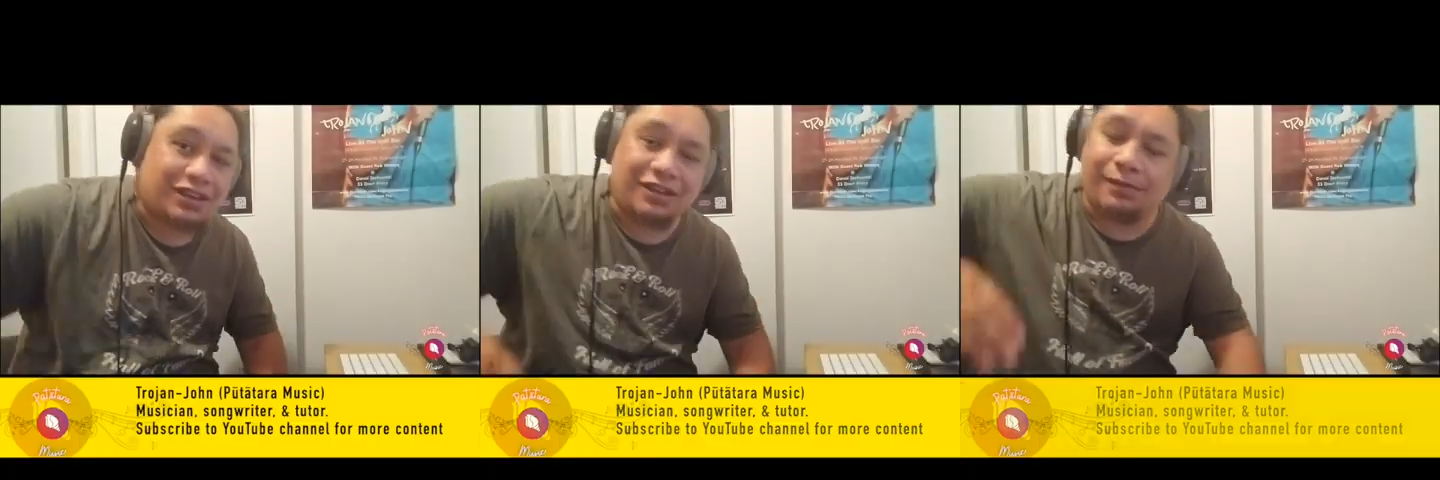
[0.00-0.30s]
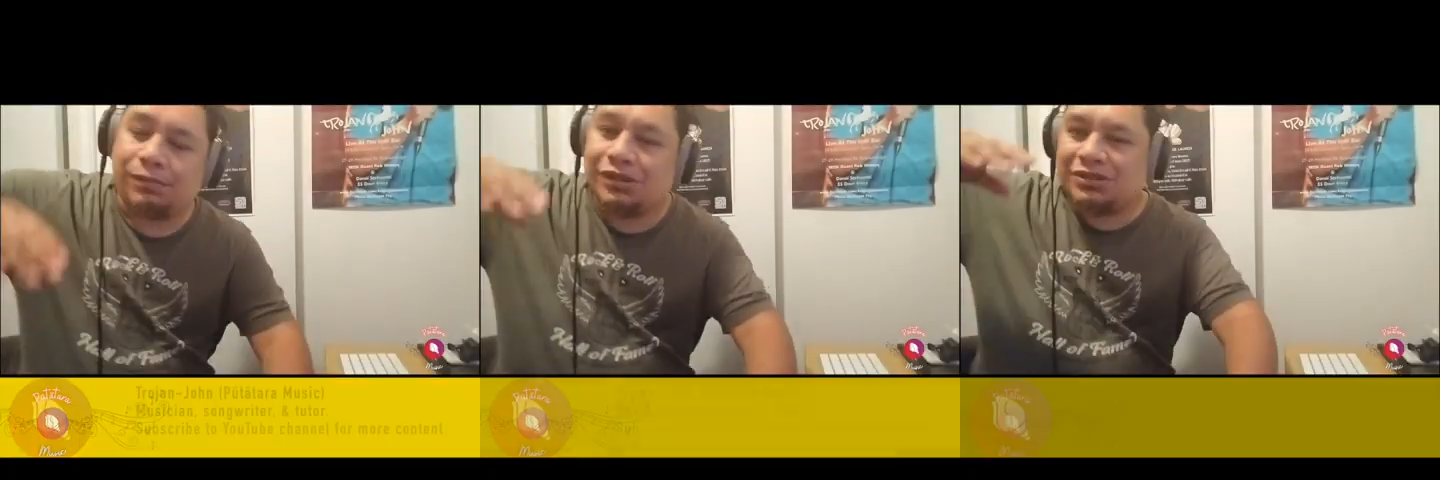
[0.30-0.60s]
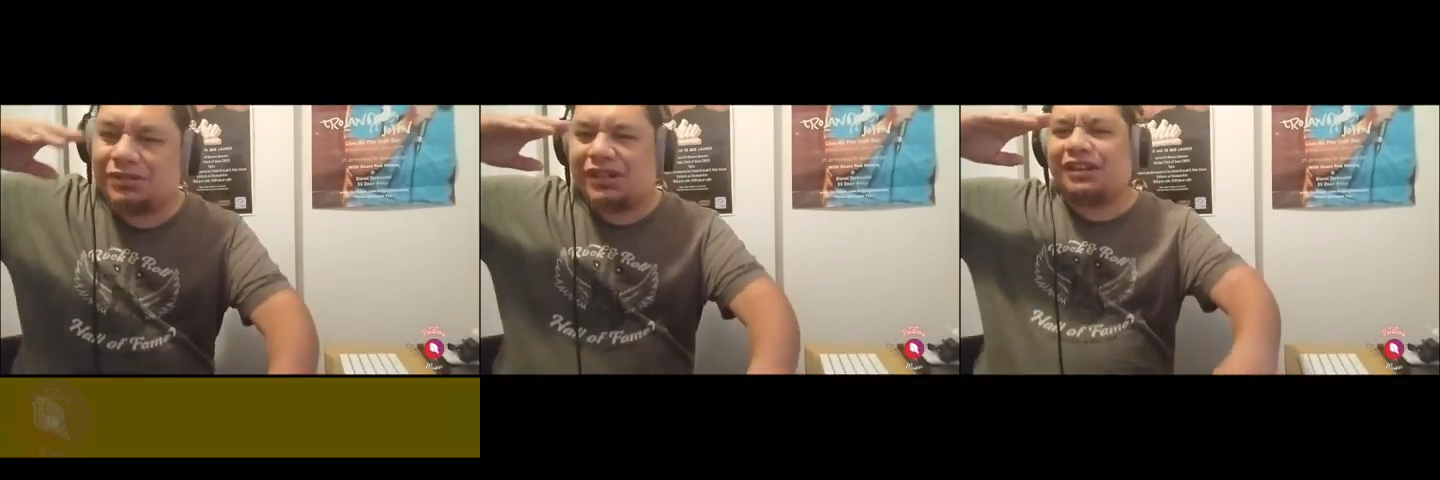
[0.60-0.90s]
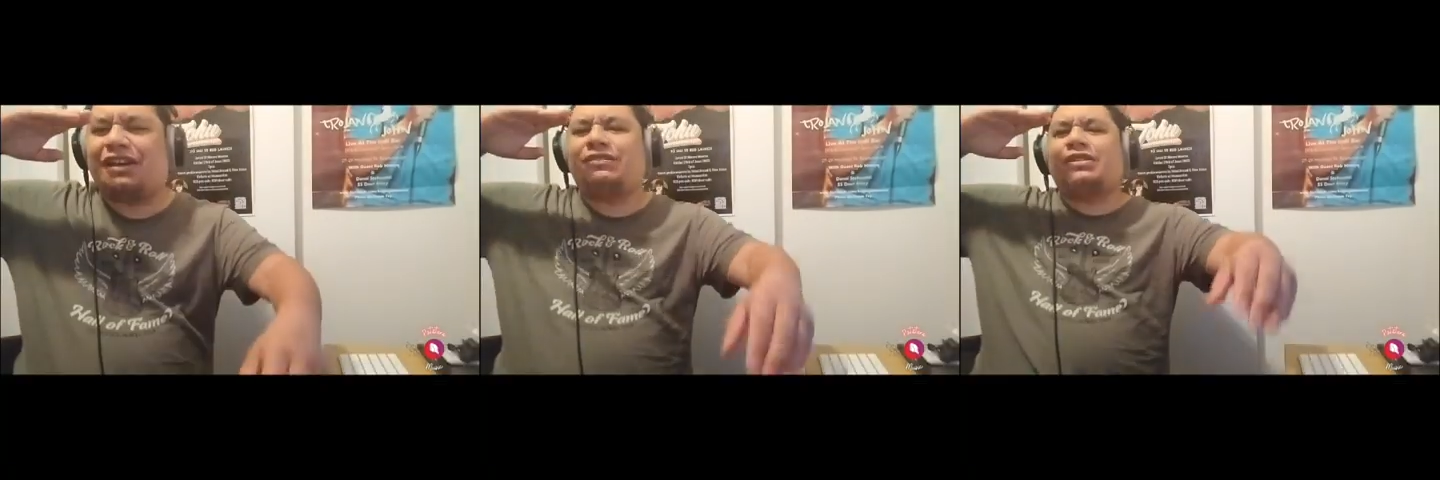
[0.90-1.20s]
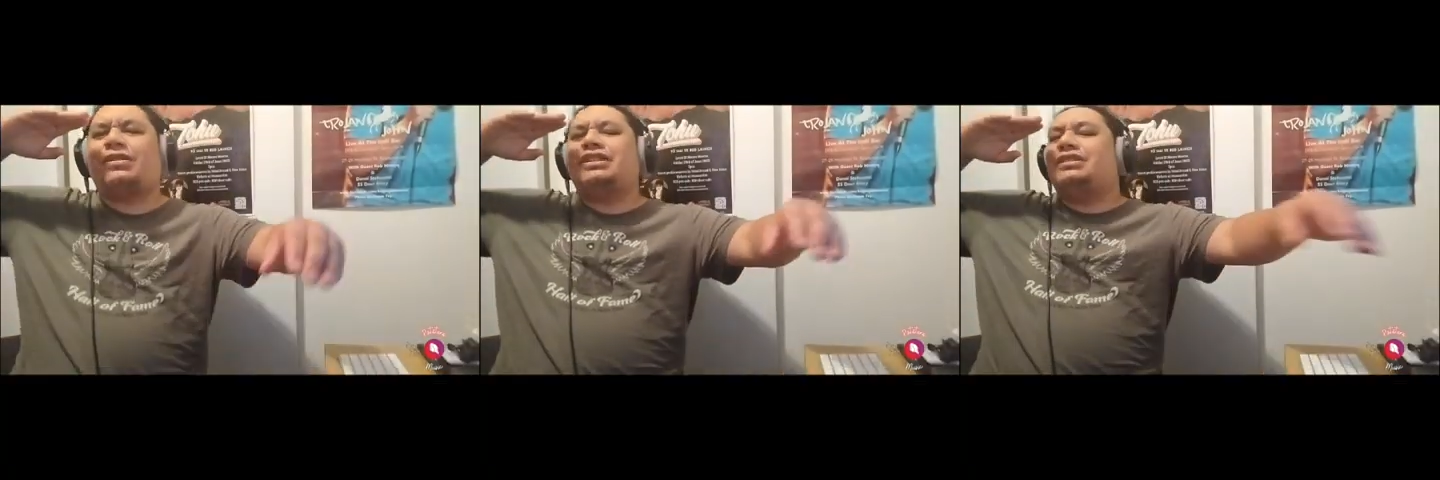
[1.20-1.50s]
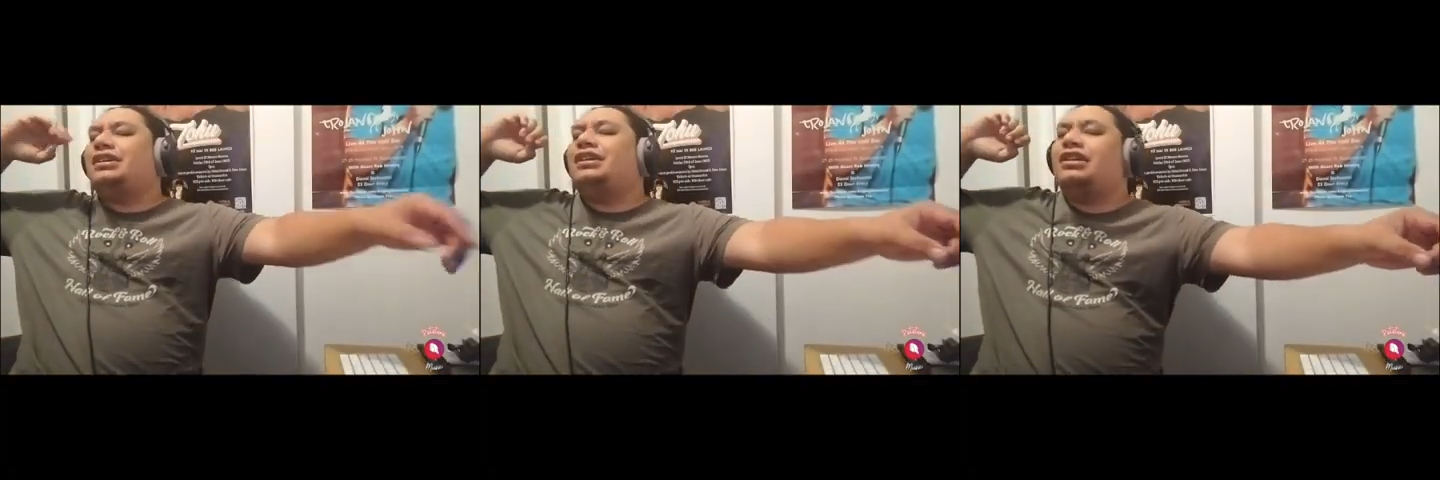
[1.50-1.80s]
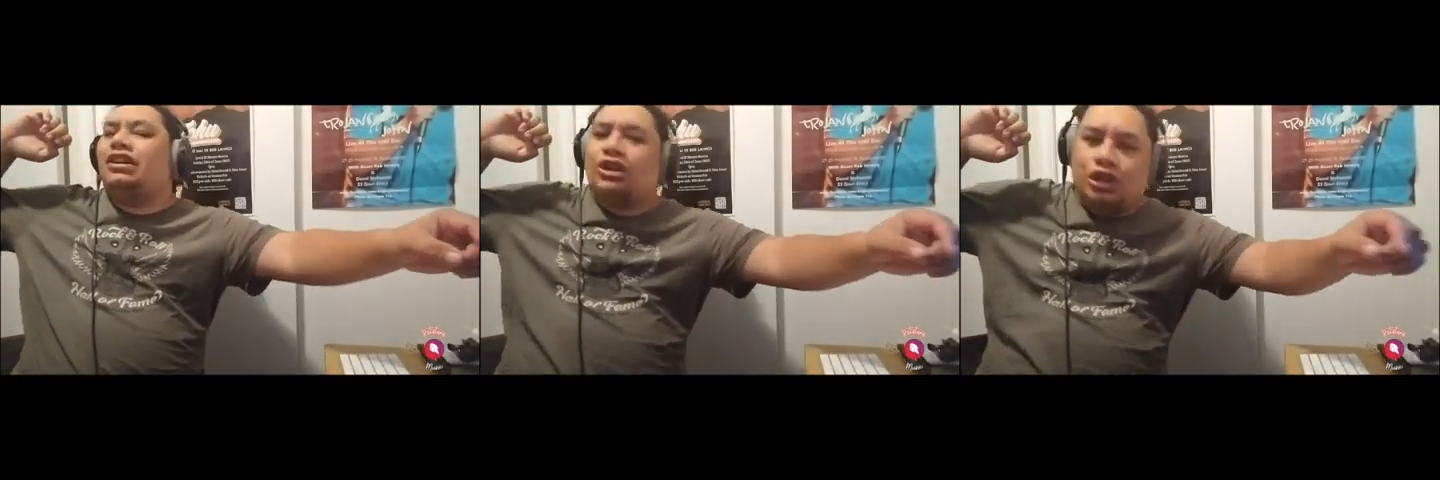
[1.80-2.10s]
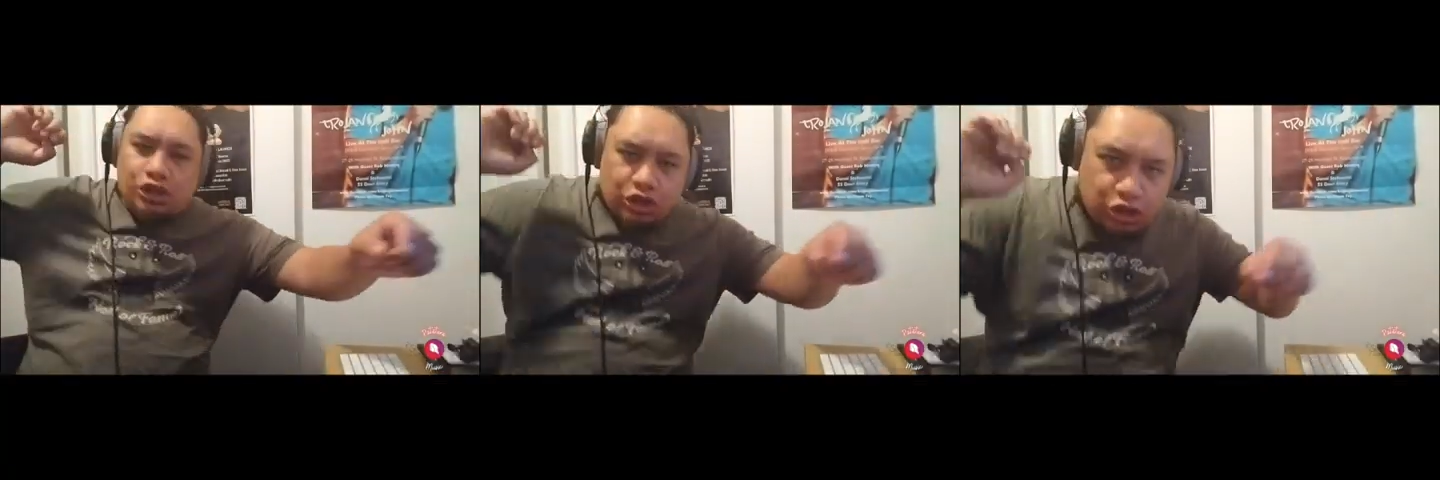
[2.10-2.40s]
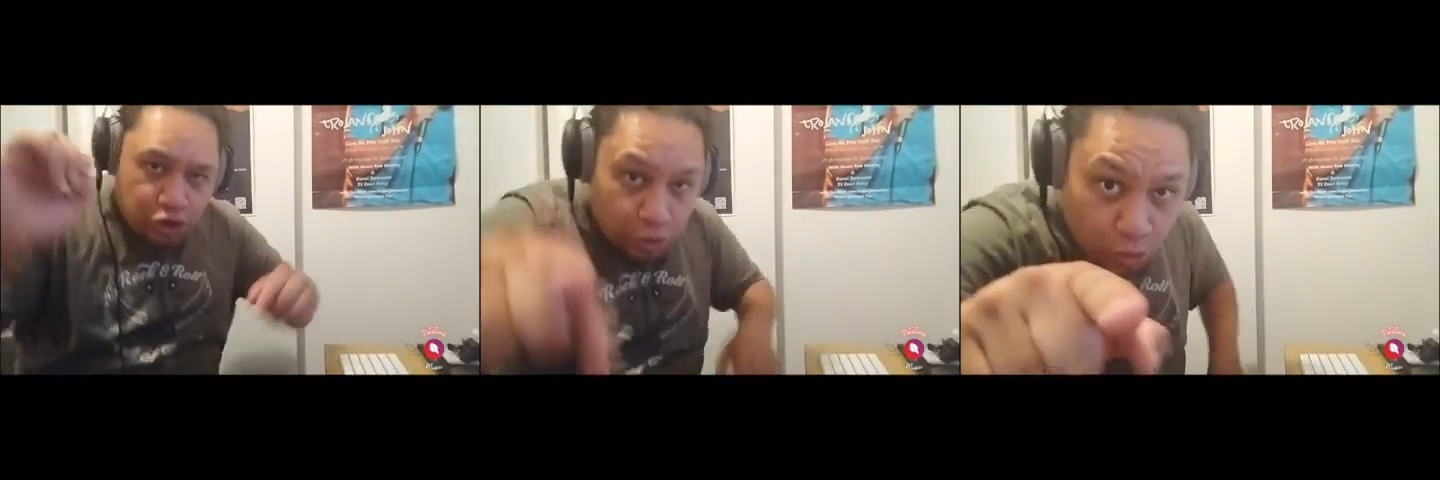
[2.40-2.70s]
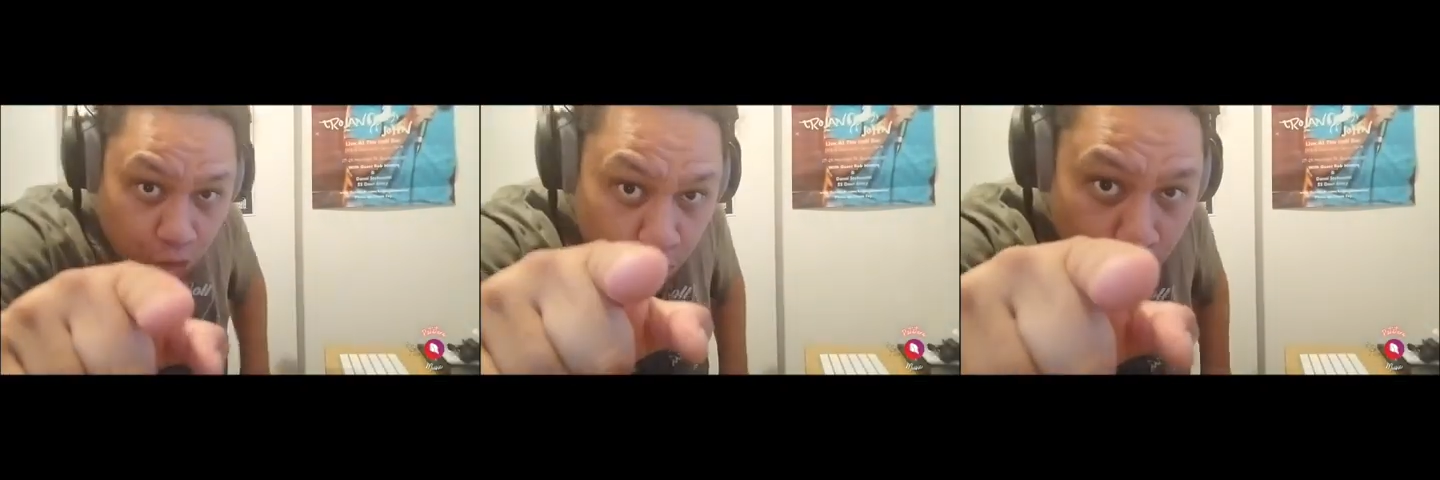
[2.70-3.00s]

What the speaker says: Kia pai tō rā. Have a great day. You.